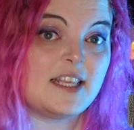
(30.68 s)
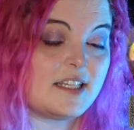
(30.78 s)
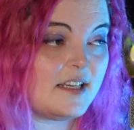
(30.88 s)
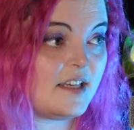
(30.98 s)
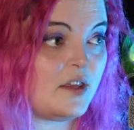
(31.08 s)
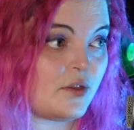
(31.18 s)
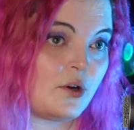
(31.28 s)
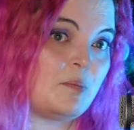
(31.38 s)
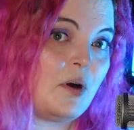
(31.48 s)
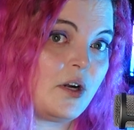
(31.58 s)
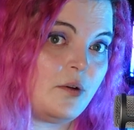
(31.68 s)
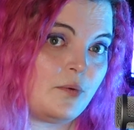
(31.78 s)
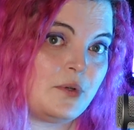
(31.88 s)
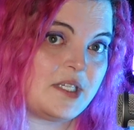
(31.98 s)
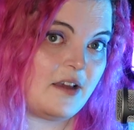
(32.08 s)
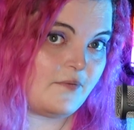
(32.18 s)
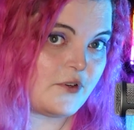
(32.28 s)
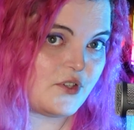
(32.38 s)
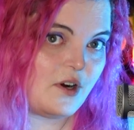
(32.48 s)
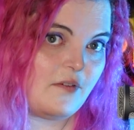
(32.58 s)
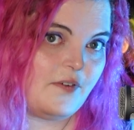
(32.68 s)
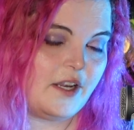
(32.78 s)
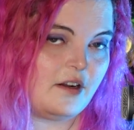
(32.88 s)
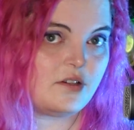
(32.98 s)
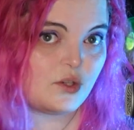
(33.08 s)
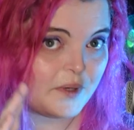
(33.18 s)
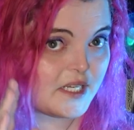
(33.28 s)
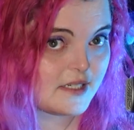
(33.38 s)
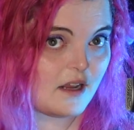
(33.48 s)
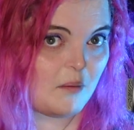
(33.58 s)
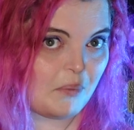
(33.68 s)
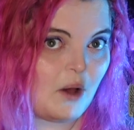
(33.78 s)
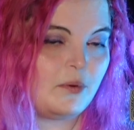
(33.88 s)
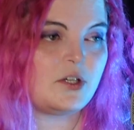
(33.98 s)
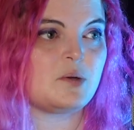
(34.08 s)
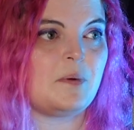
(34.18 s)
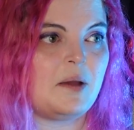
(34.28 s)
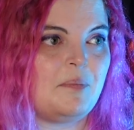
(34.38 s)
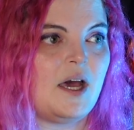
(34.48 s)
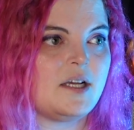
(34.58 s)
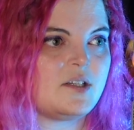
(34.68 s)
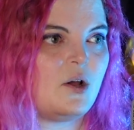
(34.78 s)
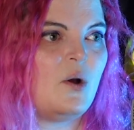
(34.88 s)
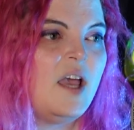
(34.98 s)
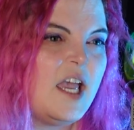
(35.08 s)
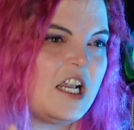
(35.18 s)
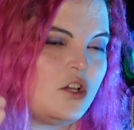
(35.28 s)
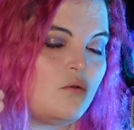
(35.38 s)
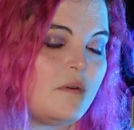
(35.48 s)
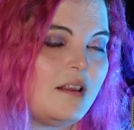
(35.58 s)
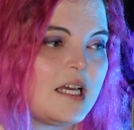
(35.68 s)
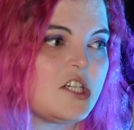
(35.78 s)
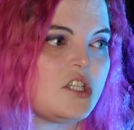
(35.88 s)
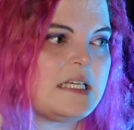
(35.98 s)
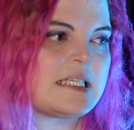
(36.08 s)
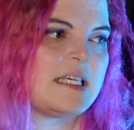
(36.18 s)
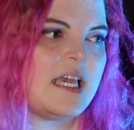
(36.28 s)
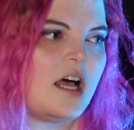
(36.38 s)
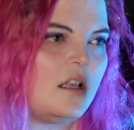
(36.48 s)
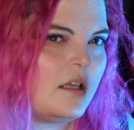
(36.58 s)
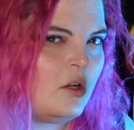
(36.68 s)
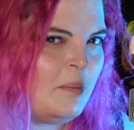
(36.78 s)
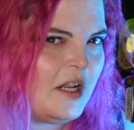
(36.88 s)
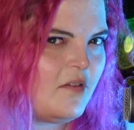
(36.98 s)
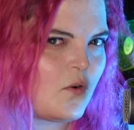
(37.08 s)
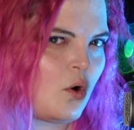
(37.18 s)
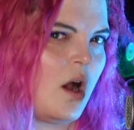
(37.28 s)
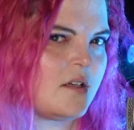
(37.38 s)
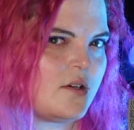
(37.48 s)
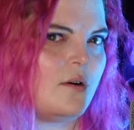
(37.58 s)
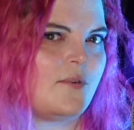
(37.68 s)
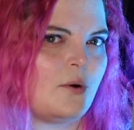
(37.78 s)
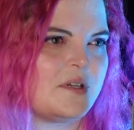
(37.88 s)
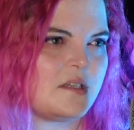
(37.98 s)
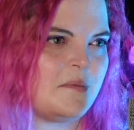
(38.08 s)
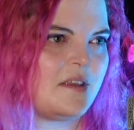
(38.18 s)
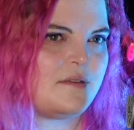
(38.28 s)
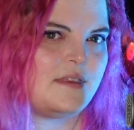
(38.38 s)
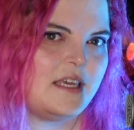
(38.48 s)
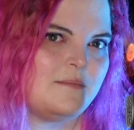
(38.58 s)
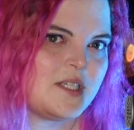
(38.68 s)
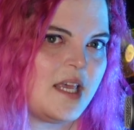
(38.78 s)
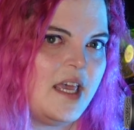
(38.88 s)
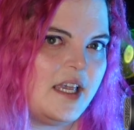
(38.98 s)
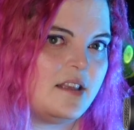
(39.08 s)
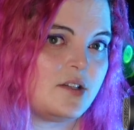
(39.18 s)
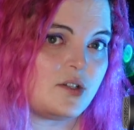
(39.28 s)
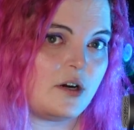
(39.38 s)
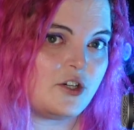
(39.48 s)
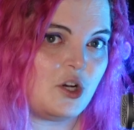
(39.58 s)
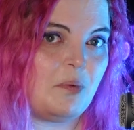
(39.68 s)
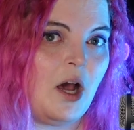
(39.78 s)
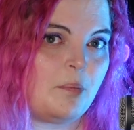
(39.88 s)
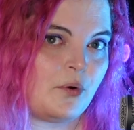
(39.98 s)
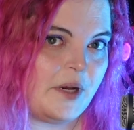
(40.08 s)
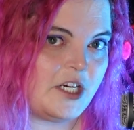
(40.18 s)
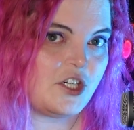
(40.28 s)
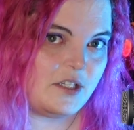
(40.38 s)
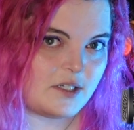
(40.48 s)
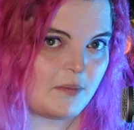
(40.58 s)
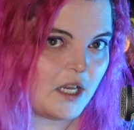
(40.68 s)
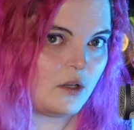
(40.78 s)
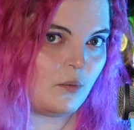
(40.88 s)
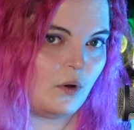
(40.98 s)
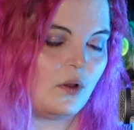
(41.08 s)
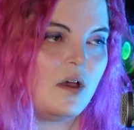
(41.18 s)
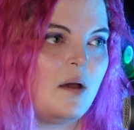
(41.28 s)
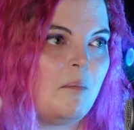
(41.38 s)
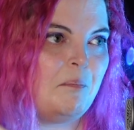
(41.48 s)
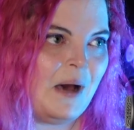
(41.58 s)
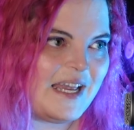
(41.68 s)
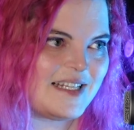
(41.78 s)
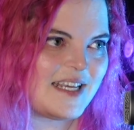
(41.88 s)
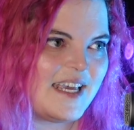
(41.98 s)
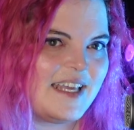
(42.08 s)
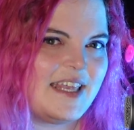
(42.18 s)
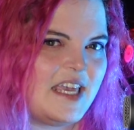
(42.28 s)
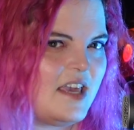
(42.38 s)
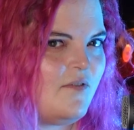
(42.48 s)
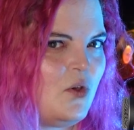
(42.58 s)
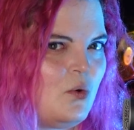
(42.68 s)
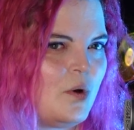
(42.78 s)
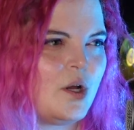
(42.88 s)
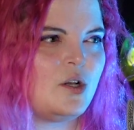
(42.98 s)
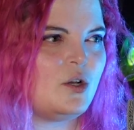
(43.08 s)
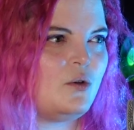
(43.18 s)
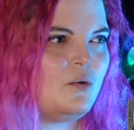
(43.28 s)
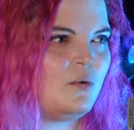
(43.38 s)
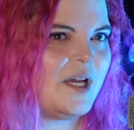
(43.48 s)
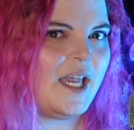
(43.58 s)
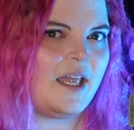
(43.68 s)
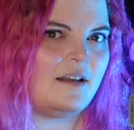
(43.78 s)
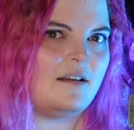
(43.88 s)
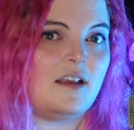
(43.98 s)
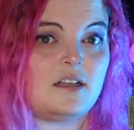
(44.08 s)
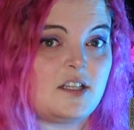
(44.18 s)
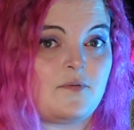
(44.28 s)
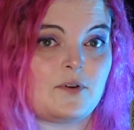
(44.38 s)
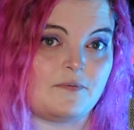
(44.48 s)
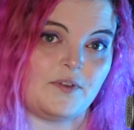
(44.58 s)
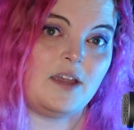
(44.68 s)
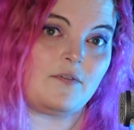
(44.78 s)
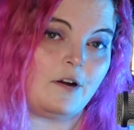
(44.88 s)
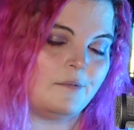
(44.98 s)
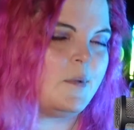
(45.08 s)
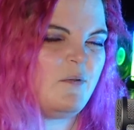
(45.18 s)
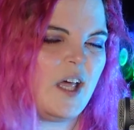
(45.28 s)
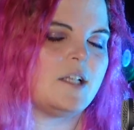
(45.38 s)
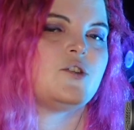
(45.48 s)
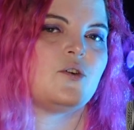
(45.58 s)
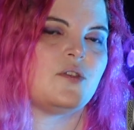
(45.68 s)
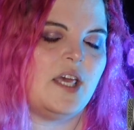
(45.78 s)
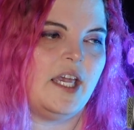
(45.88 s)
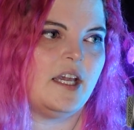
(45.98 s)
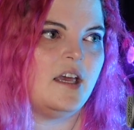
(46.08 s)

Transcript: This is a third-party rule set for Starfinder, so it is not published by Paizo, and you will actually see a little bit of crossover with some of the themes in the Starship Operations Manual. But they give you a new and different flavor, if that's your thing.